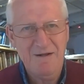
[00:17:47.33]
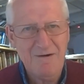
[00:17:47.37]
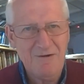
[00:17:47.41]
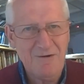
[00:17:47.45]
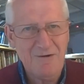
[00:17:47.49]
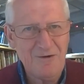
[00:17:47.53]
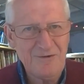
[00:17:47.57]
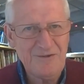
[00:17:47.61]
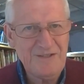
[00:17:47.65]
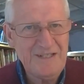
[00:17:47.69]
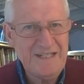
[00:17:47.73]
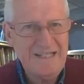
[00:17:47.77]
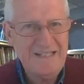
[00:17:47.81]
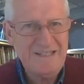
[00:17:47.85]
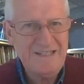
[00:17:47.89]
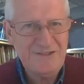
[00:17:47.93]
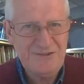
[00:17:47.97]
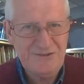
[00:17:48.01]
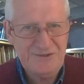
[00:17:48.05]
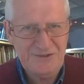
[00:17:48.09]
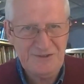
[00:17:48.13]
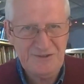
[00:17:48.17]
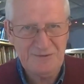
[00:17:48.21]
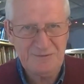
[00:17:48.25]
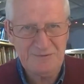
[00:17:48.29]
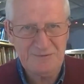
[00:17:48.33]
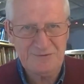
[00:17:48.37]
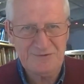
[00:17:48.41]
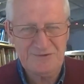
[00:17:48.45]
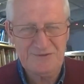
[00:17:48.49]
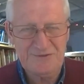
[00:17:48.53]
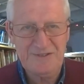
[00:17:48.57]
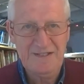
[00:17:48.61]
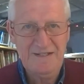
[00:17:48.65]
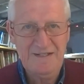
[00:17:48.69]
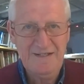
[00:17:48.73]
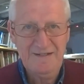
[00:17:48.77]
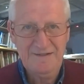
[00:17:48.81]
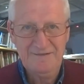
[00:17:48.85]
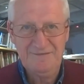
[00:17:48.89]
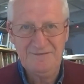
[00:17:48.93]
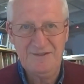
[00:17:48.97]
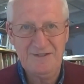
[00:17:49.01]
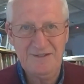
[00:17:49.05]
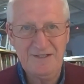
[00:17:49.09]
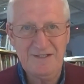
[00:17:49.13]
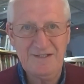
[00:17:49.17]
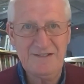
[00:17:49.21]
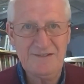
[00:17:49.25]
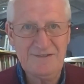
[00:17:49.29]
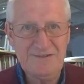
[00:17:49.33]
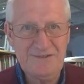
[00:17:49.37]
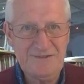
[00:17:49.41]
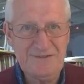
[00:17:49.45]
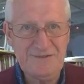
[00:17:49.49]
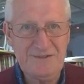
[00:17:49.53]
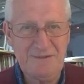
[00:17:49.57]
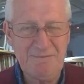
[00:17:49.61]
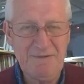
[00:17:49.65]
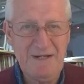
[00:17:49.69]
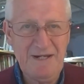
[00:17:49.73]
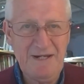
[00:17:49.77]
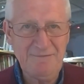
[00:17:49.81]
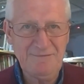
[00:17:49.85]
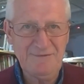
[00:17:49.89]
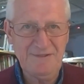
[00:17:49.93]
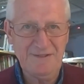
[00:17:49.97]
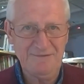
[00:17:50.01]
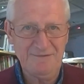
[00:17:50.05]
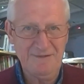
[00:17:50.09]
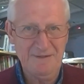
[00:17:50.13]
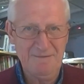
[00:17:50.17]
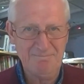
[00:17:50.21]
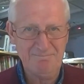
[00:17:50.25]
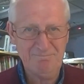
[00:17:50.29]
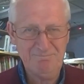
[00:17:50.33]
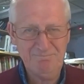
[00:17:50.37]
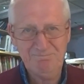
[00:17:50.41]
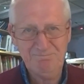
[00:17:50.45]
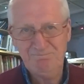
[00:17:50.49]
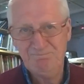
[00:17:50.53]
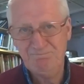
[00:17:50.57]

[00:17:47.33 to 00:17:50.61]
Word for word: or the issues that are surrounding them.